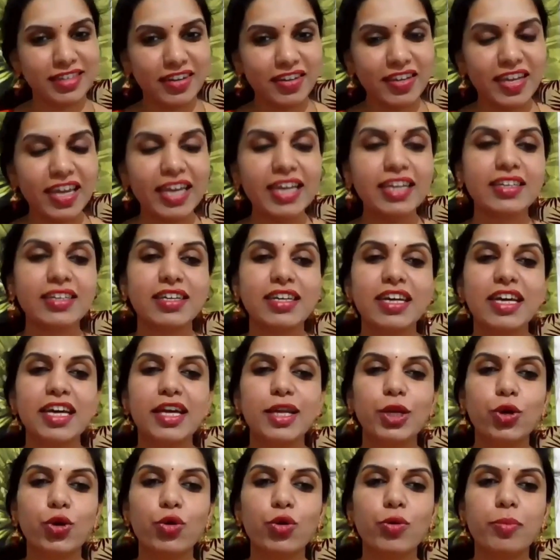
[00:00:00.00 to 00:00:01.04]
Okay.
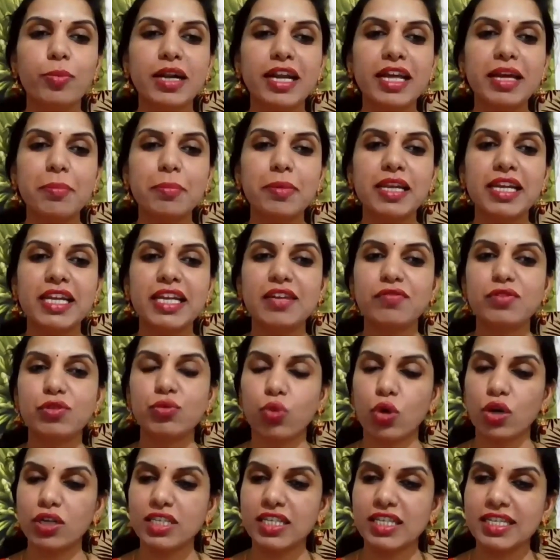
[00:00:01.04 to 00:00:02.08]
Nobody believed
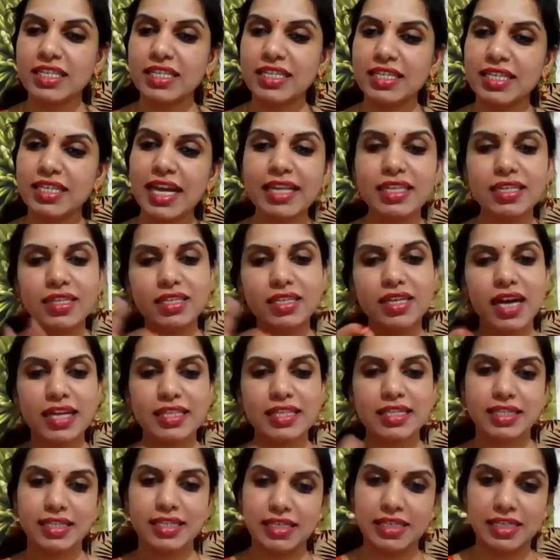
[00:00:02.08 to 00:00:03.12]
what he said.
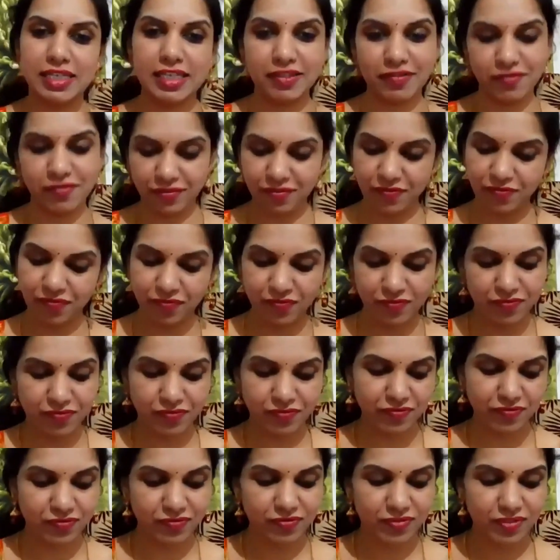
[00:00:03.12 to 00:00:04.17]
Assertive.
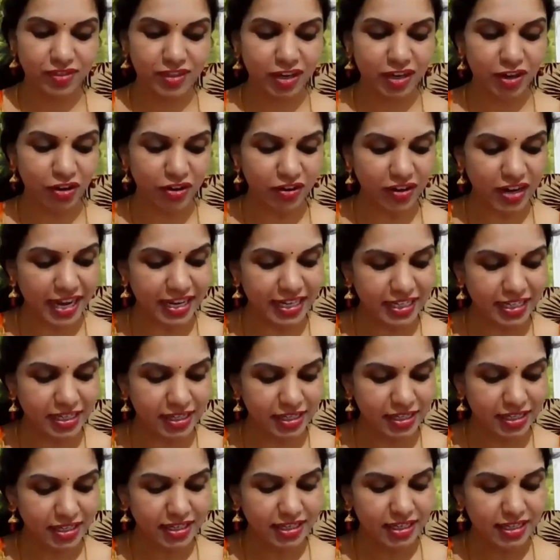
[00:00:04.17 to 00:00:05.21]
All right.